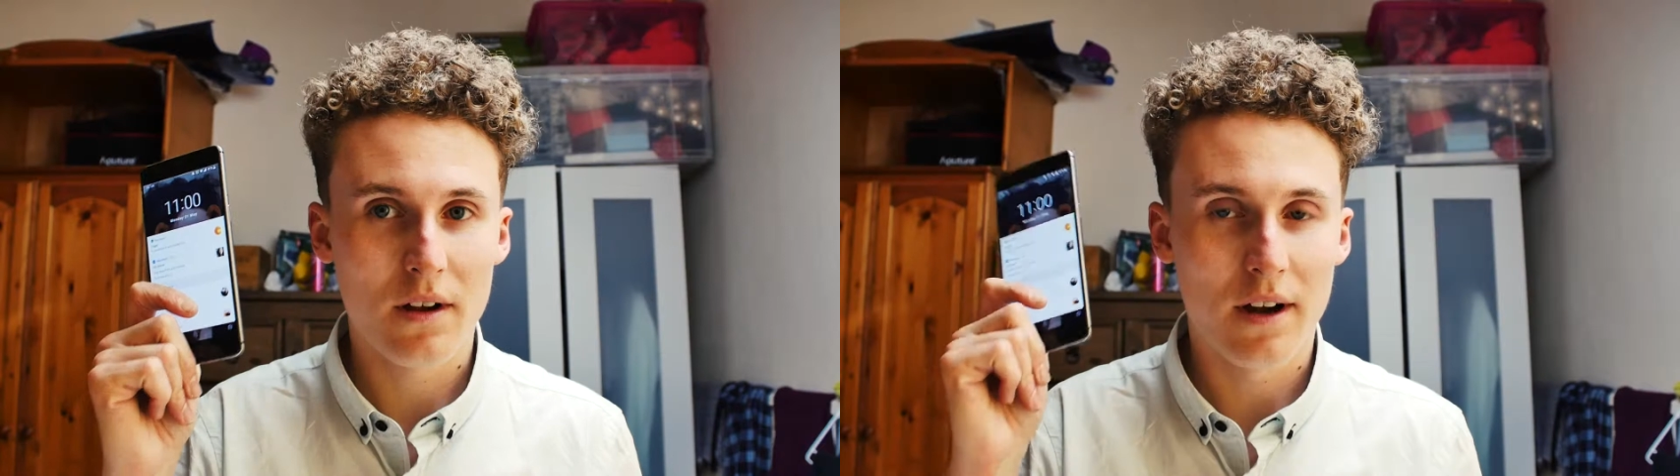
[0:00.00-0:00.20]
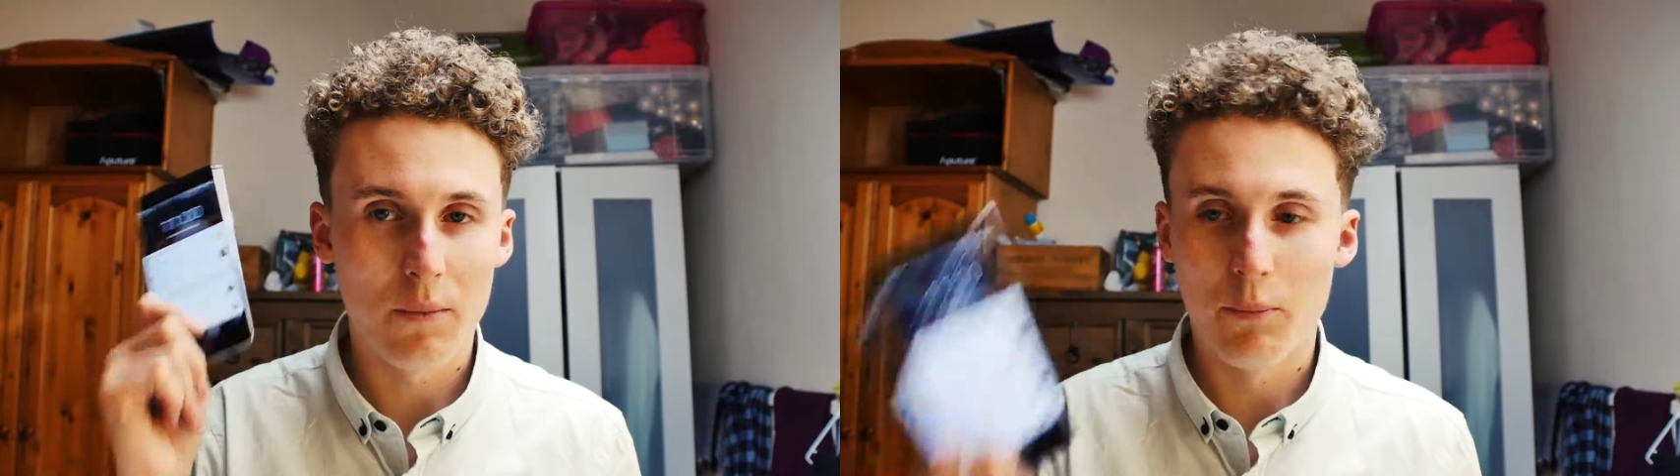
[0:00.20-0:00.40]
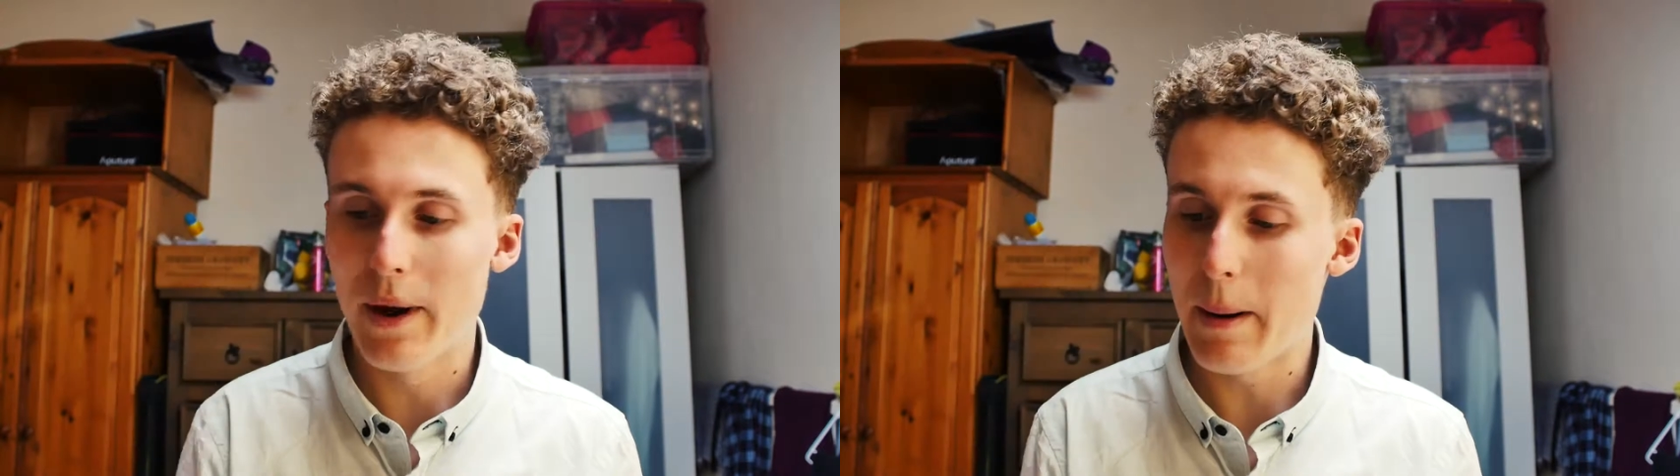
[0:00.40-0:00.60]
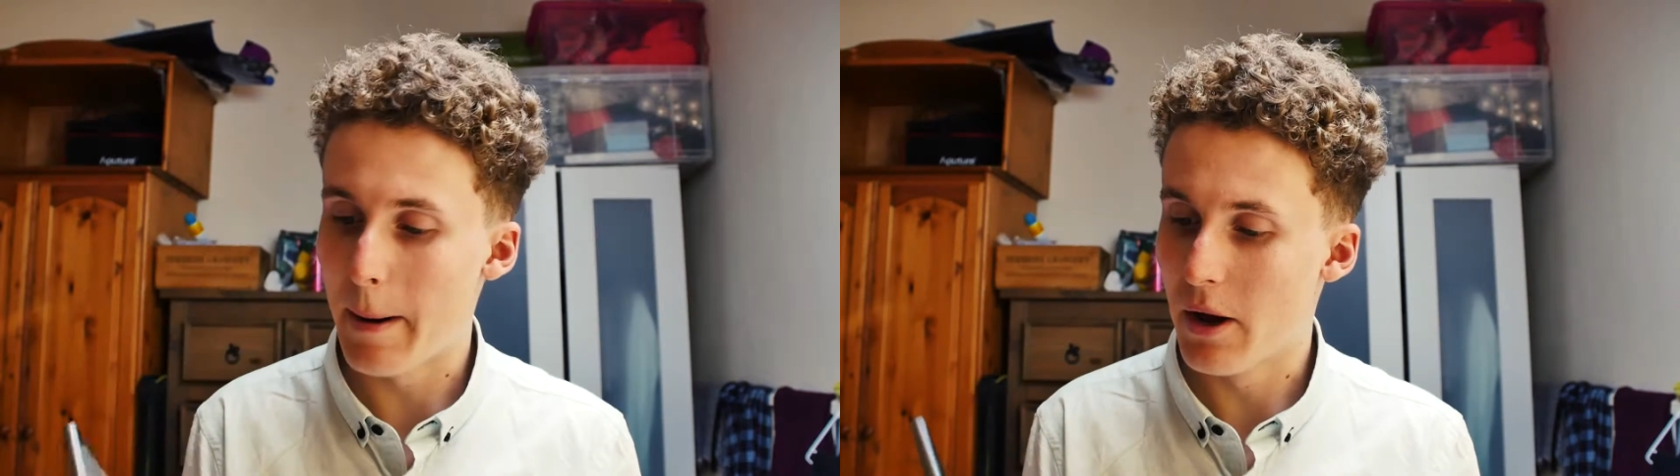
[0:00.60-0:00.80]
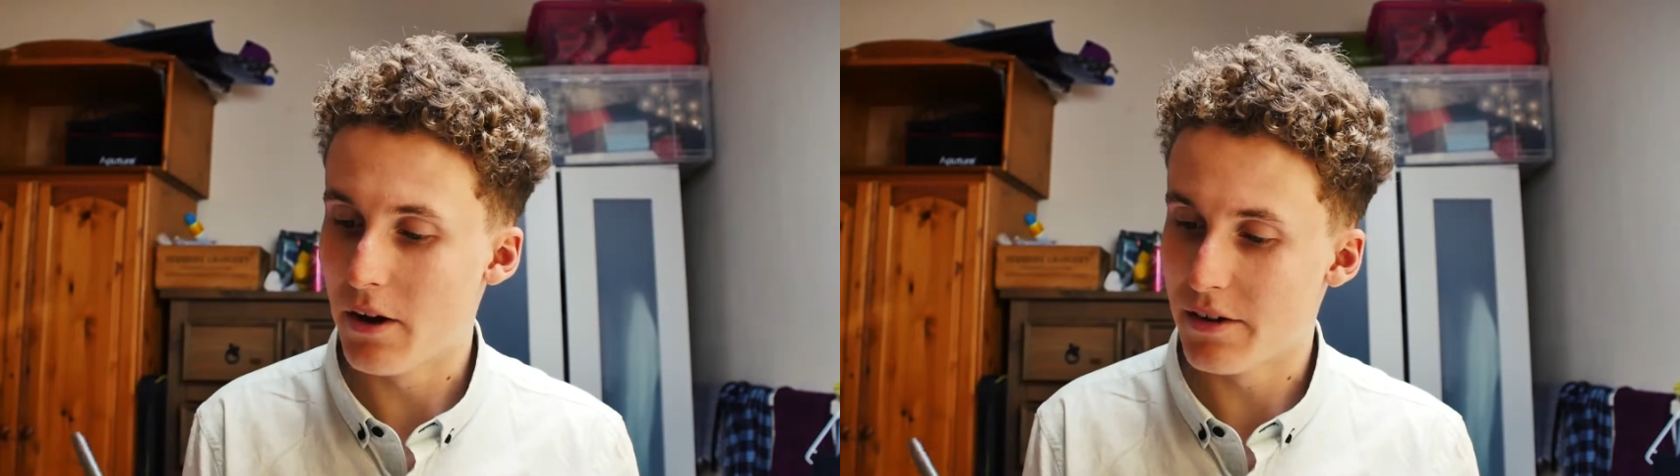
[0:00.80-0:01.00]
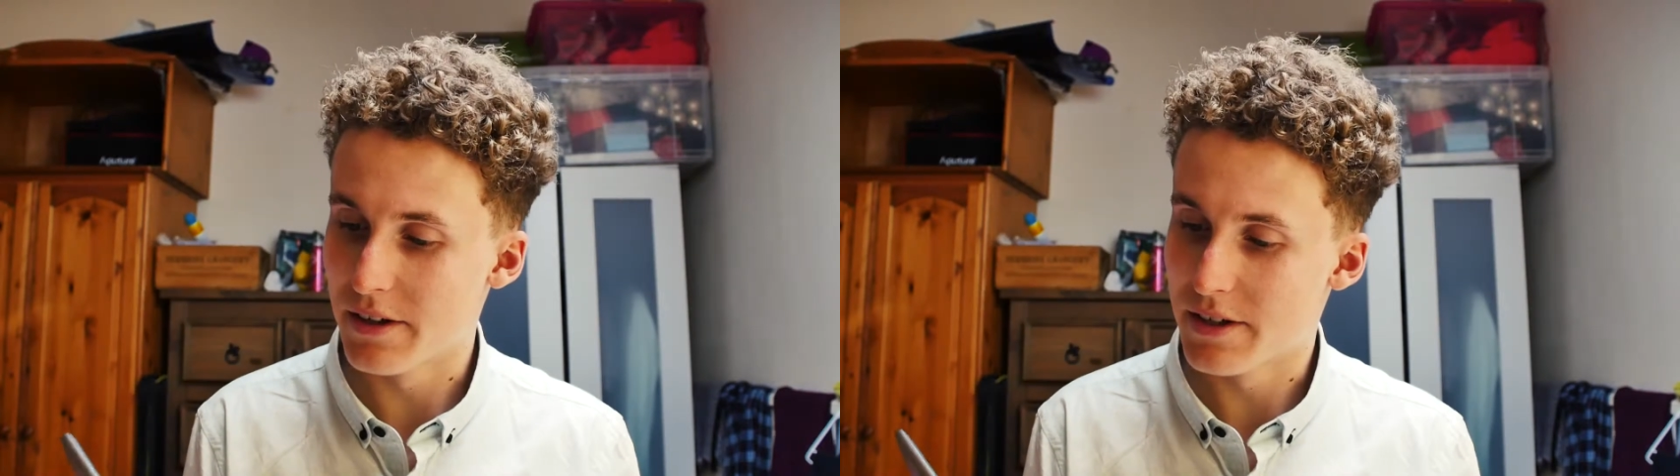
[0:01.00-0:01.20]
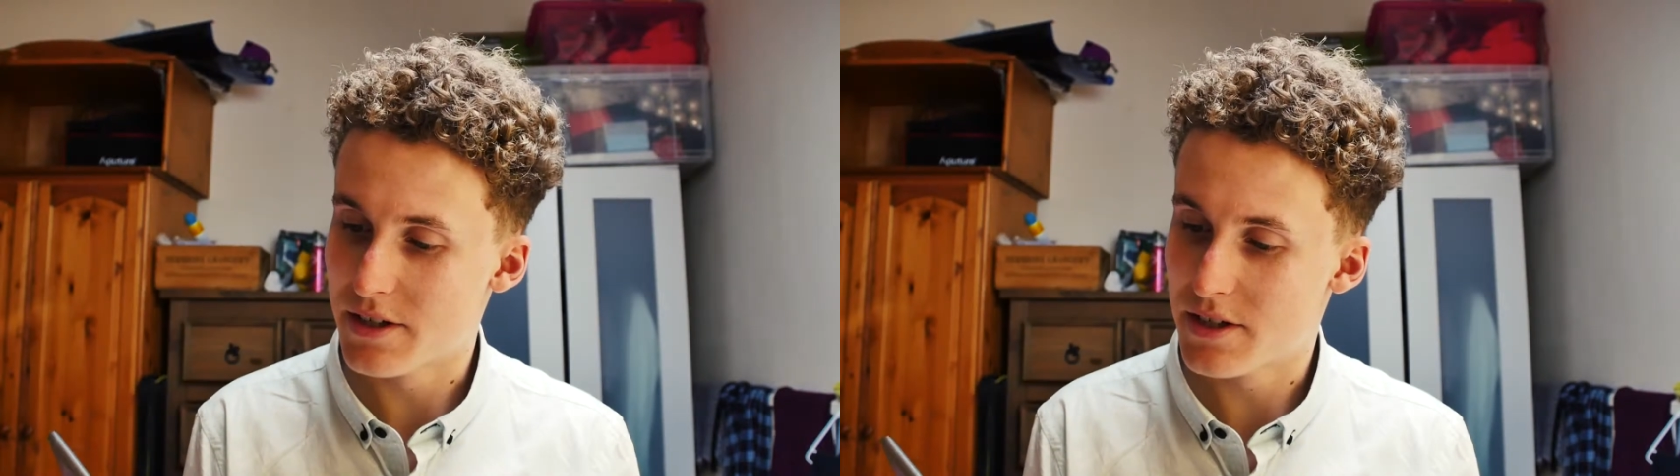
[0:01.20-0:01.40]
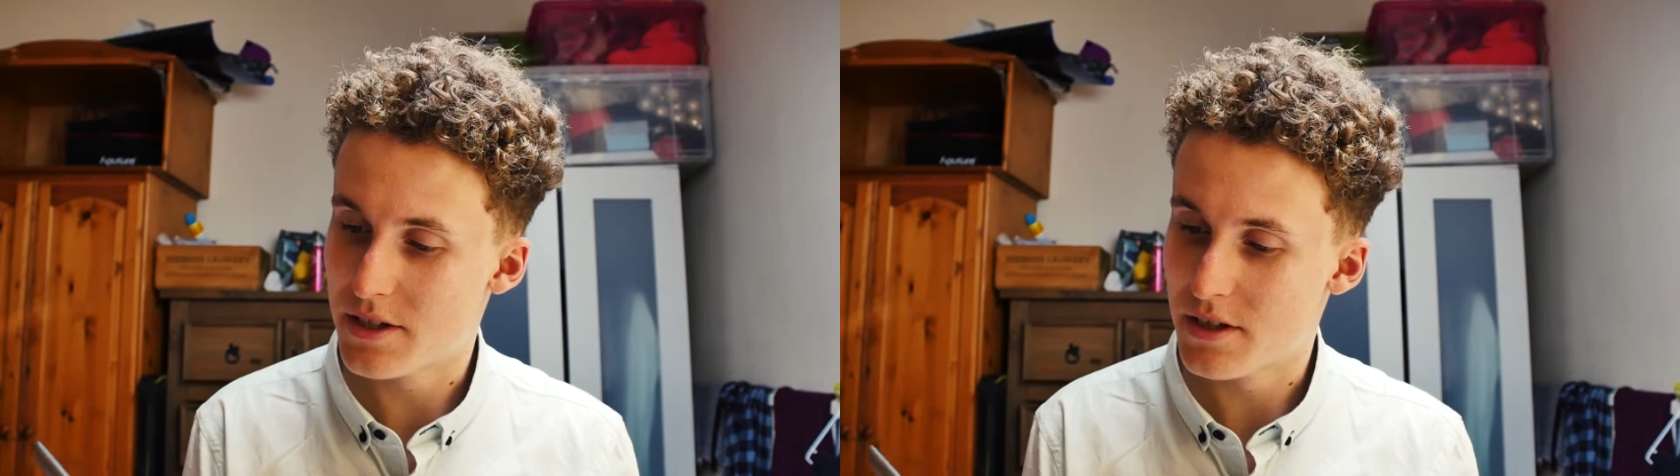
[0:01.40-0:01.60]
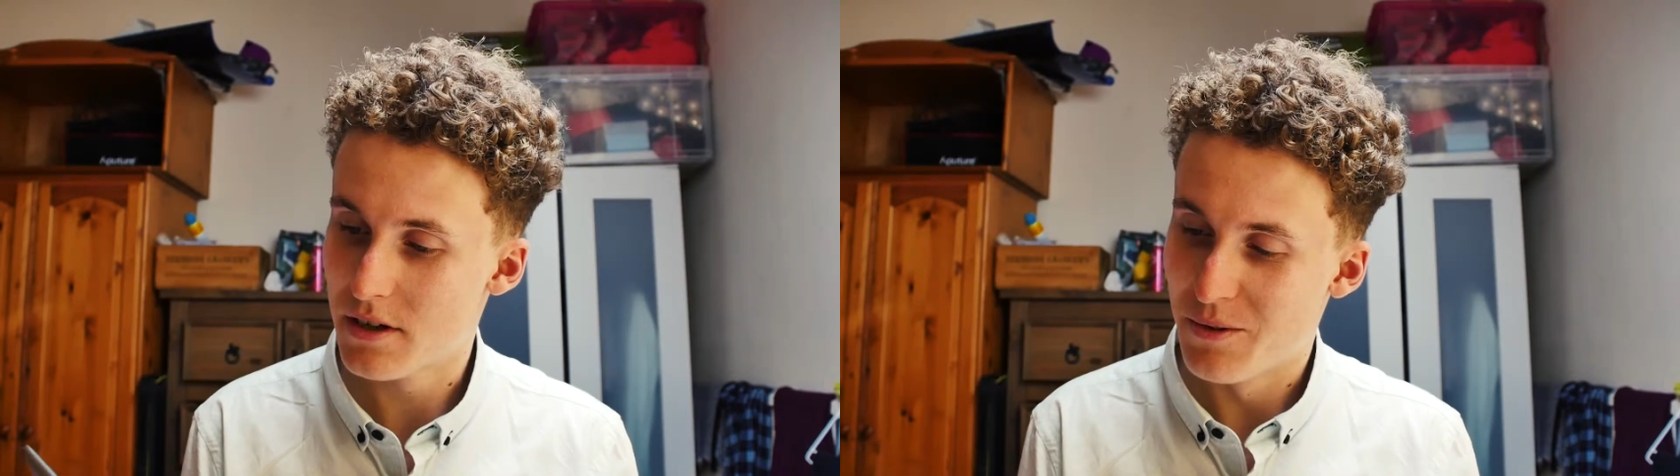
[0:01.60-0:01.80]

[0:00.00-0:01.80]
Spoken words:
I got this